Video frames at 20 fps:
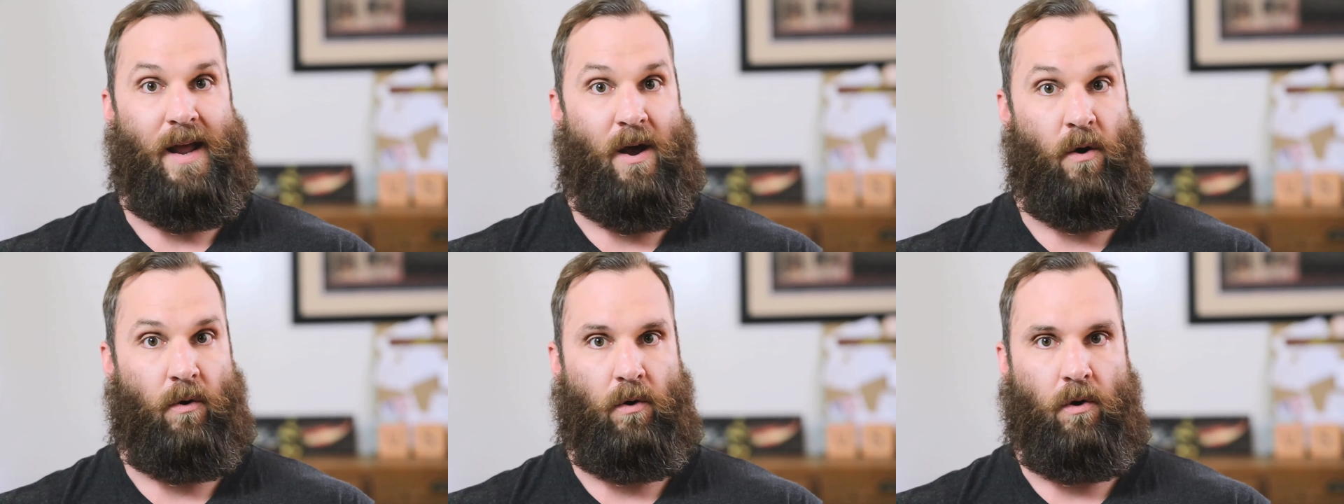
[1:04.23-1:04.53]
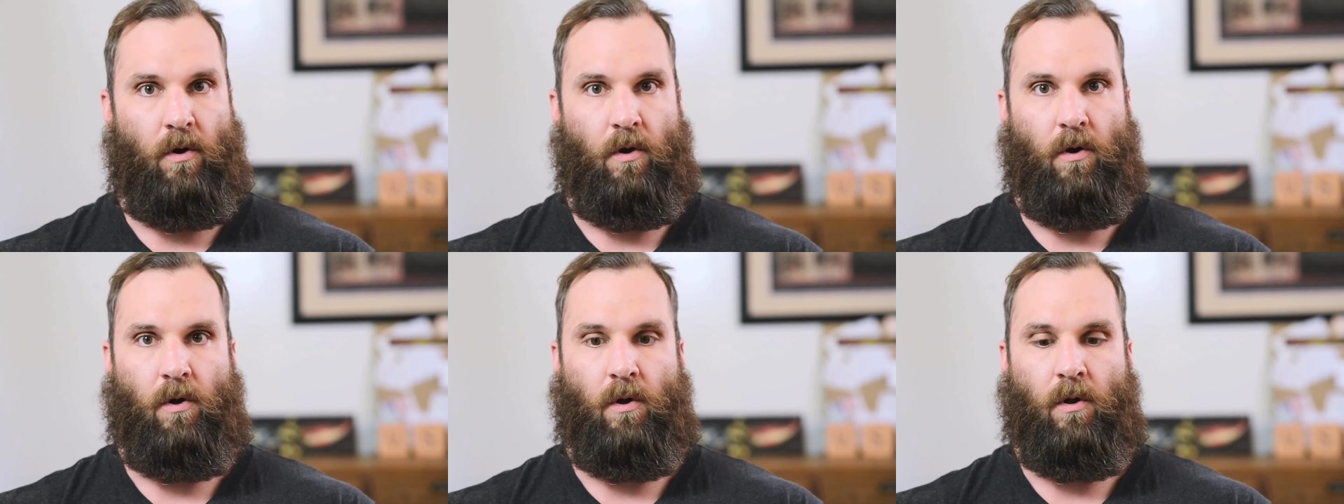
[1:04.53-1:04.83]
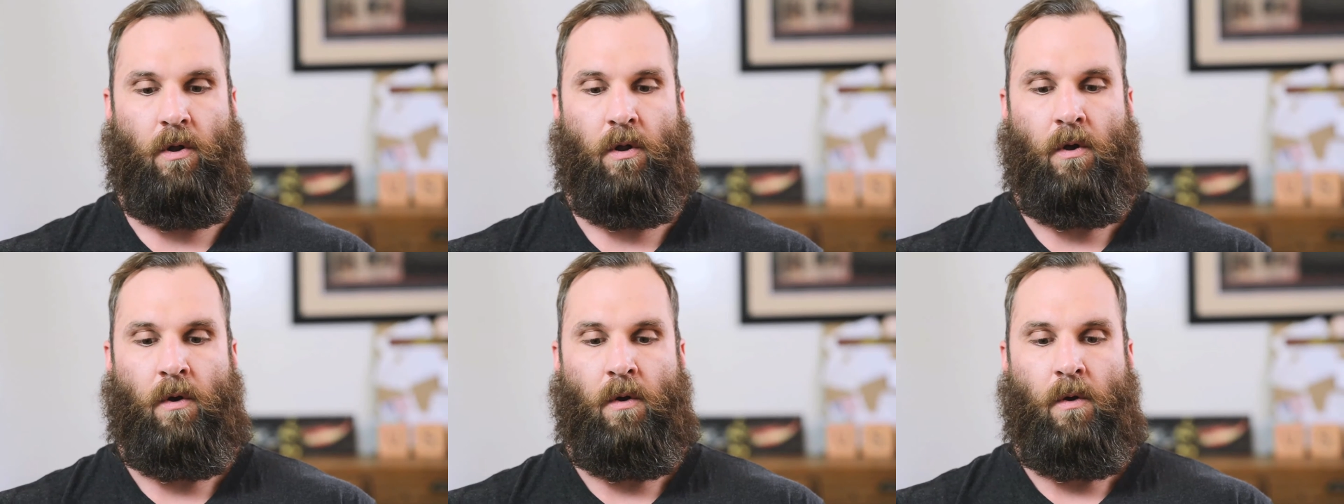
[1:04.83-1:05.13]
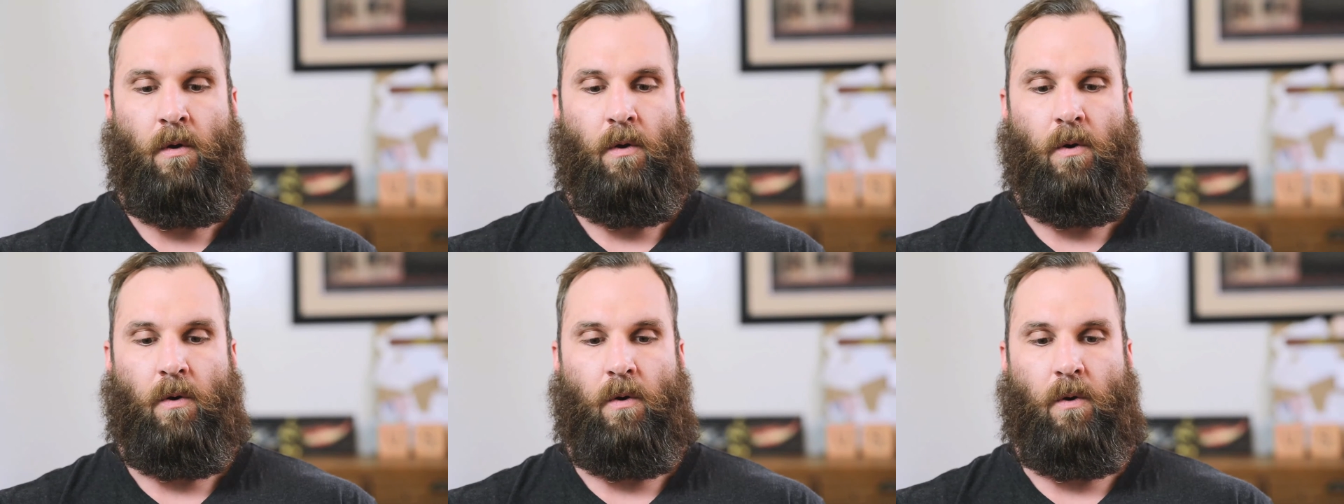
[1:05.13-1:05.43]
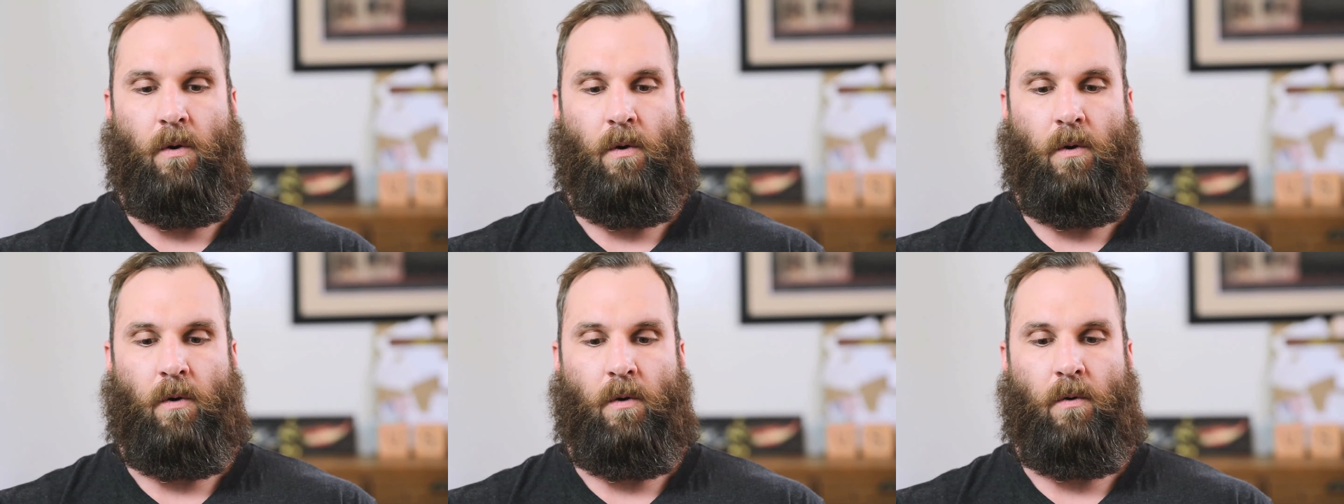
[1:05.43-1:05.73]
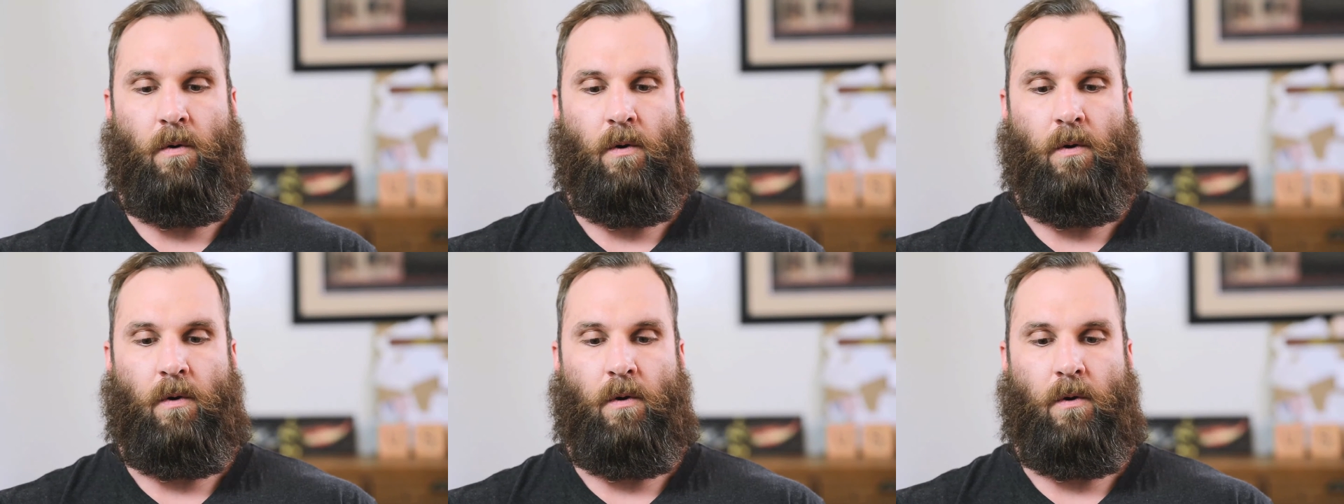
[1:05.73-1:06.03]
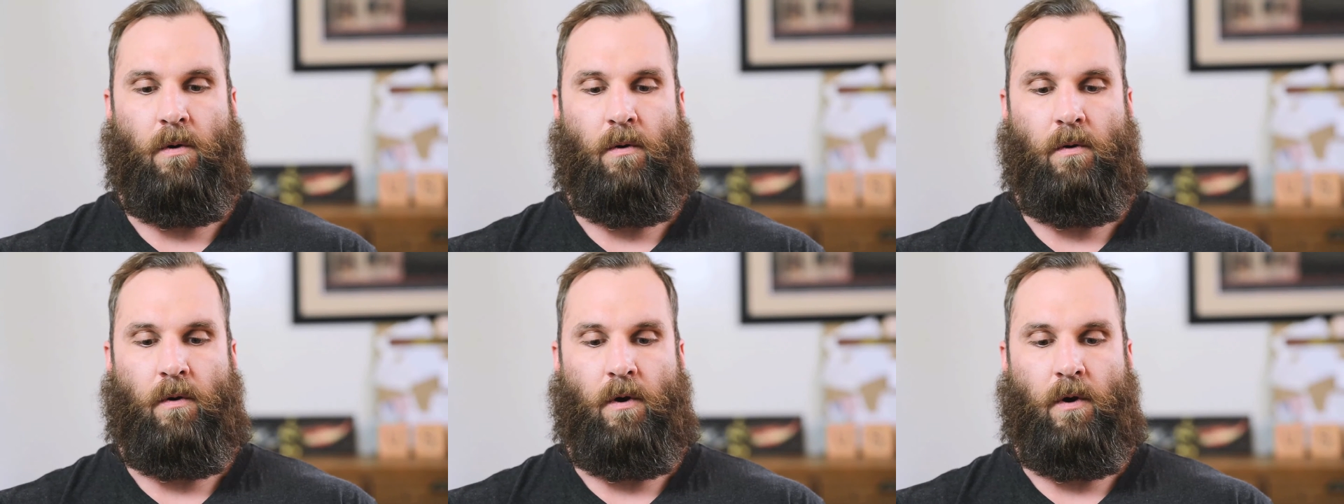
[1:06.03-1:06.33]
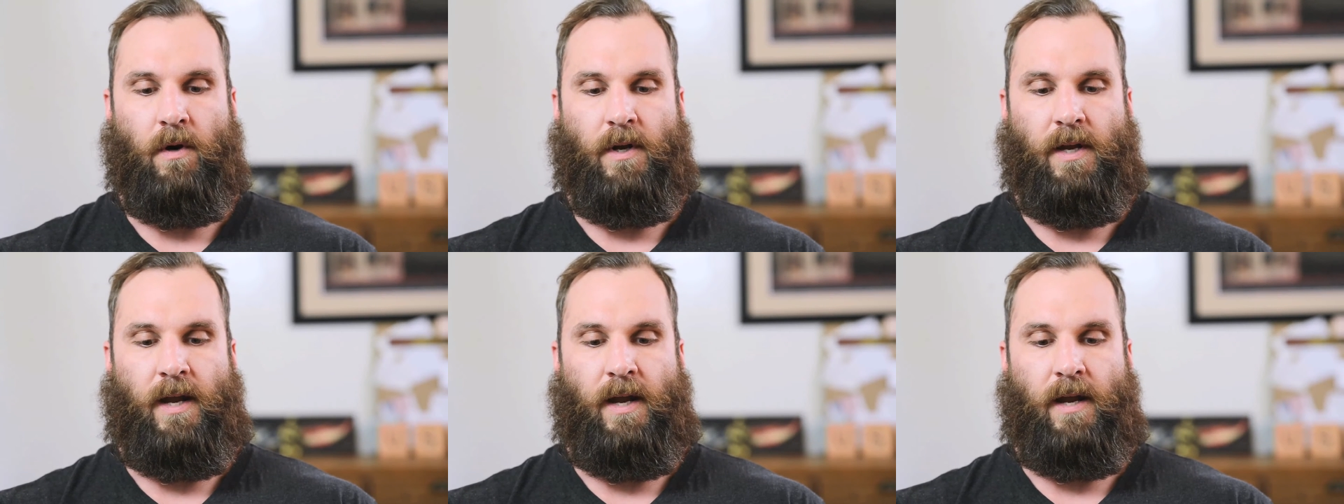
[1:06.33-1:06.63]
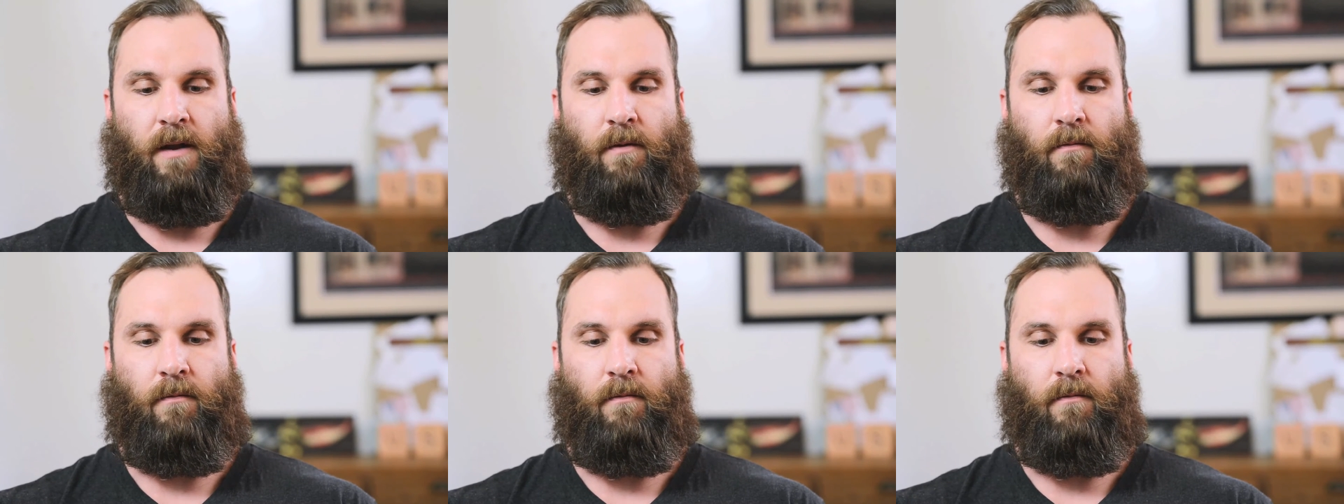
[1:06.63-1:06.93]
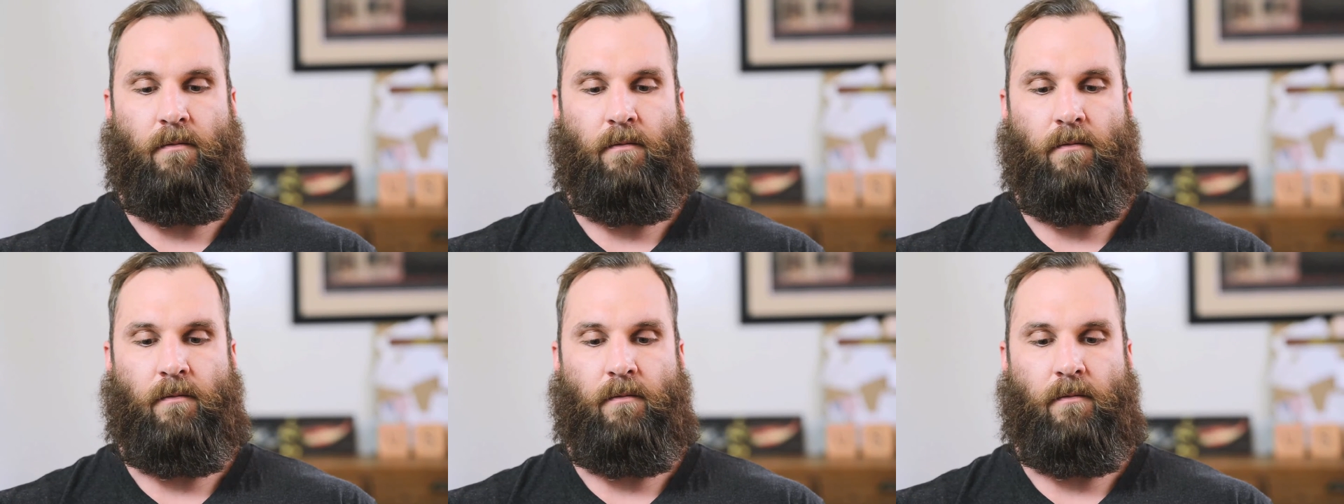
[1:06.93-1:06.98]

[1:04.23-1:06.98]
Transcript: alcohol, or can't,